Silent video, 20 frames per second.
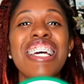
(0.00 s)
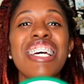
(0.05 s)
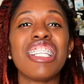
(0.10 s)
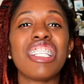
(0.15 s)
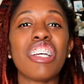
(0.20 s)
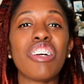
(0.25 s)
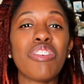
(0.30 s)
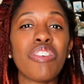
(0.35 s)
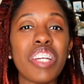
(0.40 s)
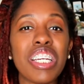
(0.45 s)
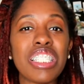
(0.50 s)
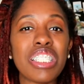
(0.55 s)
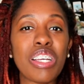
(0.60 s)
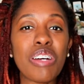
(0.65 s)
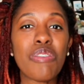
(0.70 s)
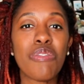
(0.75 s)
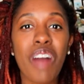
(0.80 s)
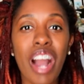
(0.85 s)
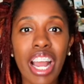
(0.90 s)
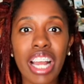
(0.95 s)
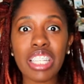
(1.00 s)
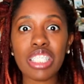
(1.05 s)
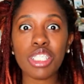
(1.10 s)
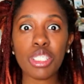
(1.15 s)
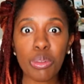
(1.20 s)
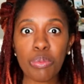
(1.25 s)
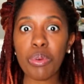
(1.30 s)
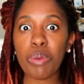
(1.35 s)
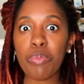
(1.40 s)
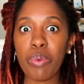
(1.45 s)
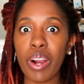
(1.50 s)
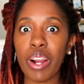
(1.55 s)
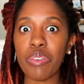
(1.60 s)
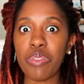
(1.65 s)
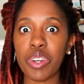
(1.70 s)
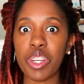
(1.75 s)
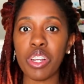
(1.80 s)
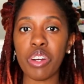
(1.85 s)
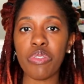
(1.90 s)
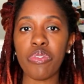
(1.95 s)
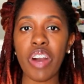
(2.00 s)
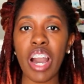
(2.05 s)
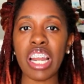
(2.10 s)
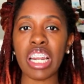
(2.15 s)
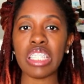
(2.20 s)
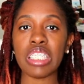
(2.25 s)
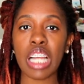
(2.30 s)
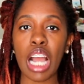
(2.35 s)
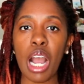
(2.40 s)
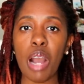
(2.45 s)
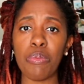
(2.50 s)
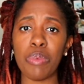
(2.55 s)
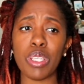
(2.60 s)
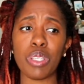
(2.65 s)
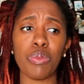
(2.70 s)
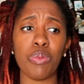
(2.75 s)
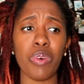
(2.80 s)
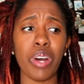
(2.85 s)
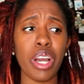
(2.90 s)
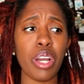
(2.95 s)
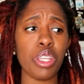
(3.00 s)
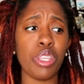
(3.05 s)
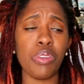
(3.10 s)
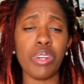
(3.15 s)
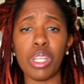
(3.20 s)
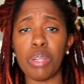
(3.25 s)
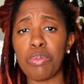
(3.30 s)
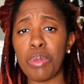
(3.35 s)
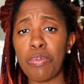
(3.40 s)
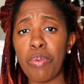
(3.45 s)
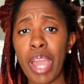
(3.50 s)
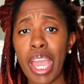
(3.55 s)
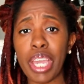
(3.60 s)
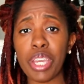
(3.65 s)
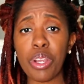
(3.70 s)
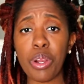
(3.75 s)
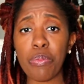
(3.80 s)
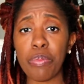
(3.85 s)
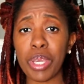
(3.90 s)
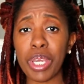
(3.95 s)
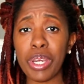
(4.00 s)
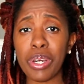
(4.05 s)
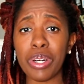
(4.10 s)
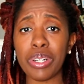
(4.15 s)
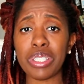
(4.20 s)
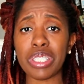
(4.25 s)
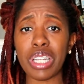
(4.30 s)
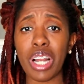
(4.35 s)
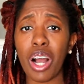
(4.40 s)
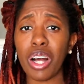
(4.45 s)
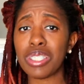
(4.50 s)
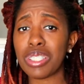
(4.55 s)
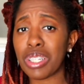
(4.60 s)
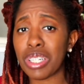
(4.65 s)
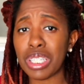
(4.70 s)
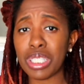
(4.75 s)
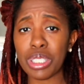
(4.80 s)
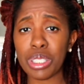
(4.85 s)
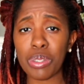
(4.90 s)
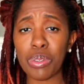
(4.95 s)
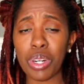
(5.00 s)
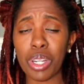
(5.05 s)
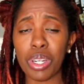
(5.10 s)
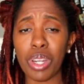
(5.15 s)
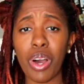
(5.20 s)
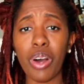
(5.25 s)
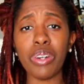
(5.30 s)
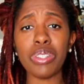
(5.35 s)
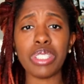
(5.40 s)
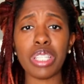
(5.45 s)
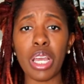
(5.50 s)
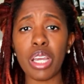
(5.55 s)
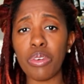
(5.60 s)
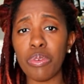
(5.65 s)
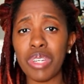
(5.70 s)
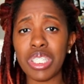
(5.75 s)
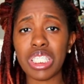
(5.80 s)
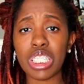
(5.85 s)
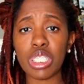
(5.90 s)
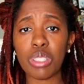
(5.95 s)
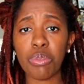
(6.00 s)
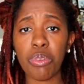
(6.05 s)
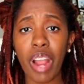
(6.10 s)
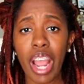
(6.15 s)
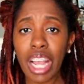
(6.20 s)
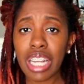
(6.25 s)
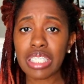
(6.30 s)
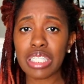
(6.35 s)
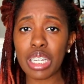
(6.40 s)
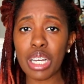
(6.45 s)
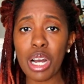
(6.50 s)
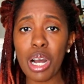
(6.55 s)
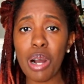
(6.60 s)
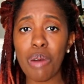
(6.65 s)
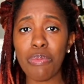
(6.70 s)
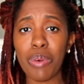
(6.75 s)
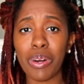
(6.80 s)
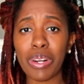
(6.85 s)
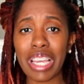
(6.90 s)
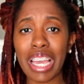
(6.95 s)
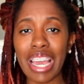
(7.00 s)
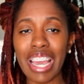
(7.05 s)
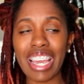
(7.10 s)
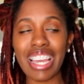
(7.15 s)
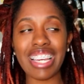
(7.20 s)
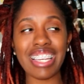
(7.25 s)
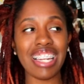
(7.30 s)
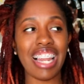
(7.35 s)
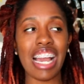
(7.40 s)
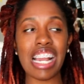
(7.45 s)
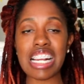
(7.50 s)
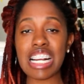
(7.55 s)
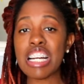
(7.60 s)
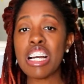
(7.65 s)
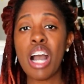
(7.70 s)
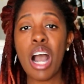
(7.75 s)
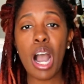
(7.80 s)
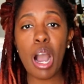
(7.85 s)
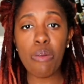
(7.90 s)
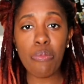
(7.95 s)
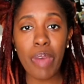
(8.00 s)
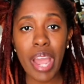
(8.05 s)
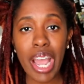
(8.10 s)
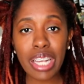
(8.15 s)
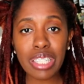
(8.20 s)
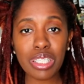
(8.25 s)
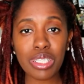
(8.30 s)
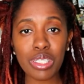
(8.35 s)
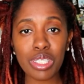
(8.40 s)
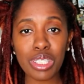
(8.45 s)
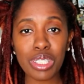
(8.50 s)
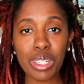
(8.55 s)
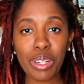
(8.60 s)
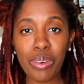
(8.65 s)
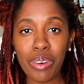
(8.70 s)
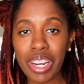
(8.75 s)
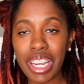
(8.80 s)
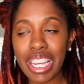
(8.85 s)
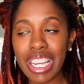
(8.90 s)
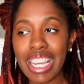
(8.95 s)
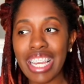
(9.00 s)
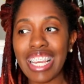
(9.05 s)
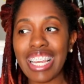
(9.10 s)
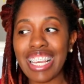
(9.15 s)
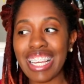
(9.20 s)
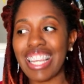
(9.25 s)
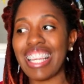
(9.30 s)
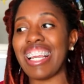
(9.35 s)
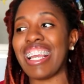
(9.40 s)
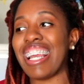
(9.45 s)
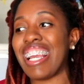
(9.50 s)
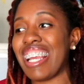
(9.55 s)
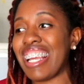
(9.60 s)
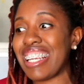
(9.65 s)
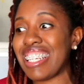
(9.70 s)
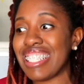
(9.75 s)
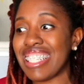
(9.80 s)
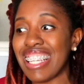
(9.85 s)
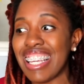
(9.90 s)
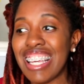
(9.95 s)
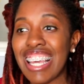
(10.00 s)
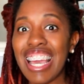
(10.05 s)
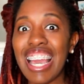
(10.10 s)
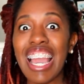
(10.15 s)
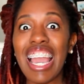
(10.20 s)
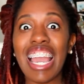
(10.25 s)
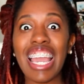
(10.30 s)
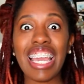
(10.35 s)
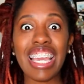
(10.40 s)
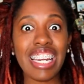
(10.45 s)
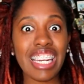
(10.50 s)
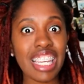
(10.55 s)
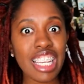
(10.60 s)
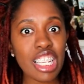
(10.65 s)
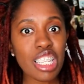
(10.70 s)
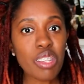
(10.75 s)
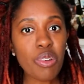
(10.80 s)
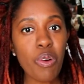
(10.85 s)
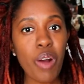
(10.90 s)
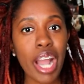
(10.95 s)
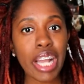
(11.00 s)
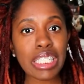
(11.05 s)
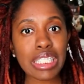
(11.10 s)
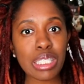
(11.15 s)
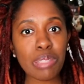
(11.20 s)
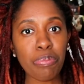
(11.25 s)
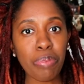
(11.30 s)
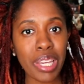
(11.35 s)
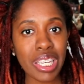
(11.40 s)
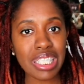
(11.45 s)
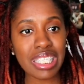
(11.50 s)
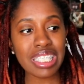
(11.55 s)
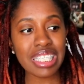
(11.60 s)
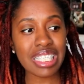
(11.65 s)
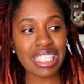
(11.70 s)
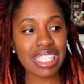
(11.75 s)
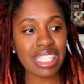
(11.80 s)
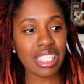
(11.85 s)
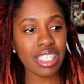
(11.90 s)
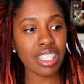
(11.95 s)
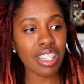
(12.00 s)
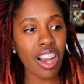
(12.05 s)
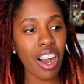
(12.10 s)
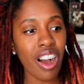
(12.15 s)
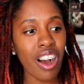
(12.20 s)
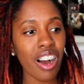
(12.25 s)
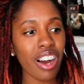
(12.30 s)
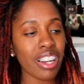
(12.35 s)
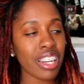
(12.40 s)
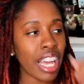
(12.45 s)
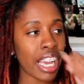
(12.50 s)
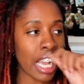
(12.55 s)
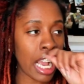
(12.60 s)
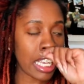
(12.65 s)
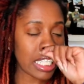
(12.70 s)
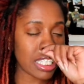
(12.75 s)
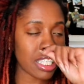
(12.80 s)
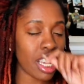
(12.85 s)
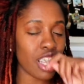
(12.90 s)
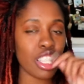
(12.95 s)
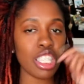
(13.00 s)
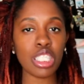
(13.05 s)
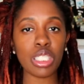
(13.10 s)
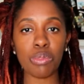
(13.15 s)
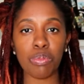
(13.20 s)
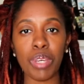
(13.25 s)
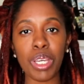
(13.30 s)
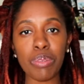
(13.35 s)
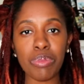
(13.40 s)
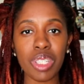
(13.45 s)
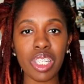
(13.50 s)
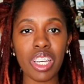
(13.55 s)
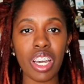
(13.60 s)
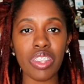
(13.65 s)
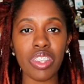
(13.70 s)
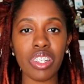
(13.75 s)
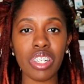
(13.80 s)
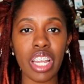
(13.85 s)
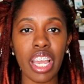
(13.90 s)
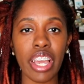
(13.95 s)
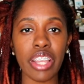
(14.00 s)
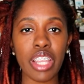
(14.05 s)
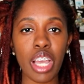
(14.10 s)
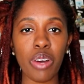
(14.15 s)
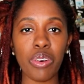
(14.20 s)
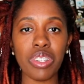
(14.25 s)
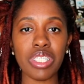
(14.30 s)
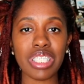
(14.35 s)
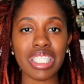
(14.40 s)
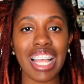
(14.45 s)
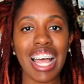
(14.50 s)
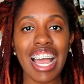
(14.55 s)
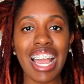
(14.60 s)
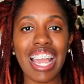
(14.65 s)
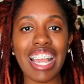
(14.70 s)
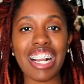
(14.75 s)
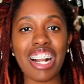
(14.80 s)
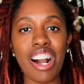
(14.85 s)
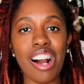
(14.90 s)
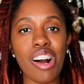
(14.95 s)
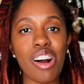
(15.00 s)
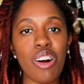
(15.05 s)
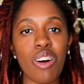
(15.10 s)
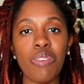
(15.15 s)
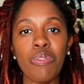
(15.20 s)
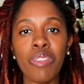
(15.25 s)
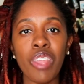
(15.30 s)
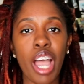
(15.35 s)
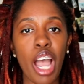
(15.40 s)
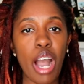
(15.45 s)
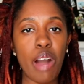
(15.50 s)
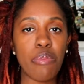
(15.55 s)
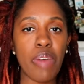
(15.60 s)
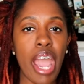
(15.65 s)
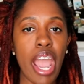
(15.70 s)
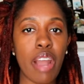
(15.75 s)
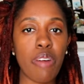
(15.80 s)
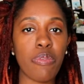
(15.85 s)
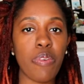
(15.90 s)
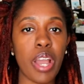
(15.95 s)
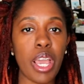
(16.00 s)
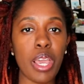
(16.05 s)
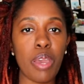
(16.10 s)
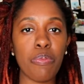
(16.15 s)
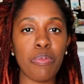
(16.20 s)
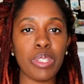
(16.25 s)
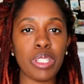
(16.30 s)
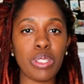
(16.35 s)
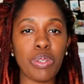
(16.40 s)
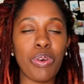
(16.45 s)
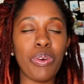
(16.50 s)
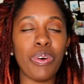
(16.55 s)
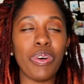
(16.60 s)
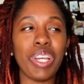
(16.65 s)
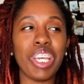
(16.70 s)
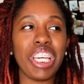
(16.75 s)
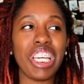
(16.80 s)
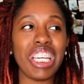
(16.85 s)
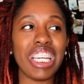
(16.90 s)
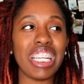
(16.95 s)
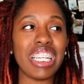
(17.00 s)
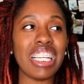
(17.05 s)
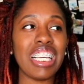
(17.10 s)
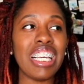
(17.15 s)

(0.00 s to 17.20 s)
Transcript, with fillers: the reason why it's super important for you to find a job is one, you need to be paying your bills and also these student loans that we just racked up, okay? Like a master's degree, it is quite spency y'all. Like I saw this meme the other day that was like, oh, I'm halfway in between